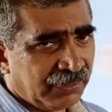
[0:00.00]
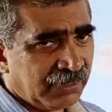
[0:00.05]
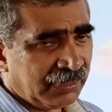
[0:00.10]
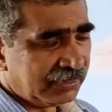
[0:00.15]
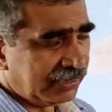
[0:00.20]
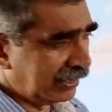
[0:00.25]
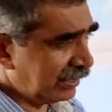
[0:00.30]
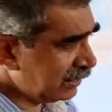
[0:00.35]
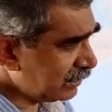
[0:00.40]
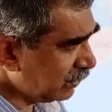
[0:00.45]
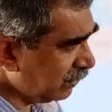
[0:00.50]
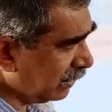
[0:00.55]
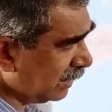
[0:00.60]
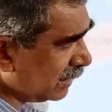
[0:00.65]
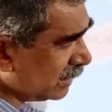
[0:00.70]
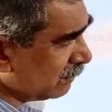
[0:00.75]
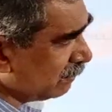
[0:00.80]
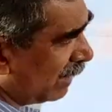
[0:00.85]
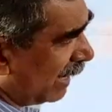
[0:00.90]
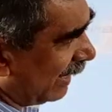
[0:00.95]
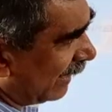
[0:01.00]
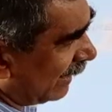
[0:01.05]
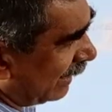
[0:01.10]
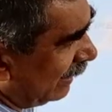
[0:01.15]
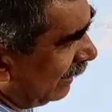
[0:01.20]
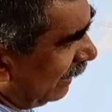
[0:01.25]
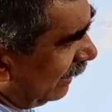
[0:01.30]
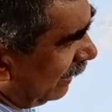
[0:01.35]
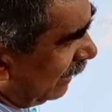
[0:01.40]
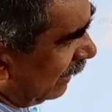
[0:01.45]
That is known as
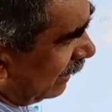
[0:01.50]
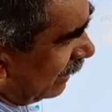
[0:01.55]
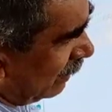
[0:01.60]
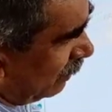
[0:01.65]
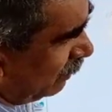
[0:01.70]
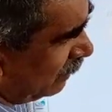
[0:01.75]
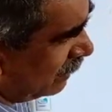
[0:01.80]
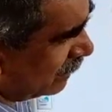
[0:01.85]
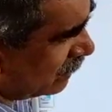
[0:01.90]
Balkan area. Now it